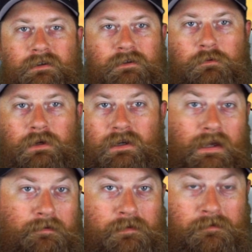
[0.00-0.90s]
That's just what you
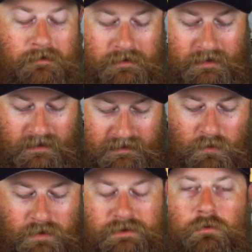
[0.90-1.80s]
get for your first car.
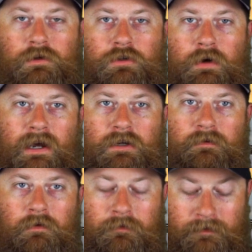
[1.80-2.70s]
What's the worst crash you've
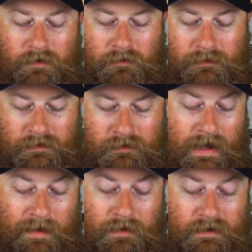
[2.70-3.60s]
ever filmed?
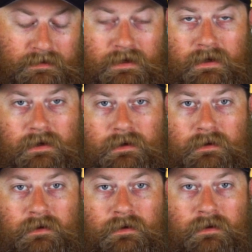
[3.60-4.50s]
I'm gonna say
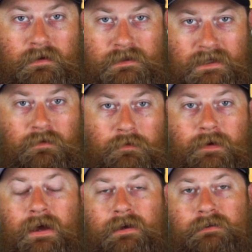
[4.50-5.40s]
Stevie
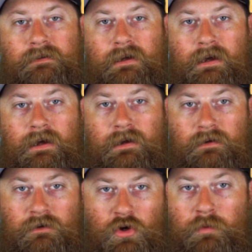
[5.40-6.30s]
Fast at
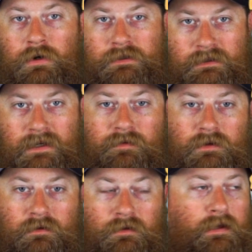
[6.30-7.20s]
No Mercy
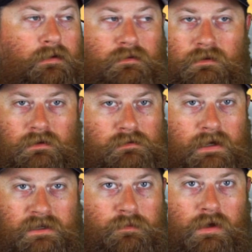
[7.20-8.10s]
7 like this
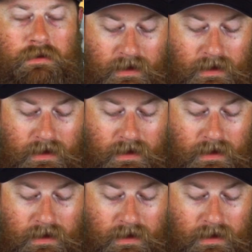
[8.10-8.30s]
last month.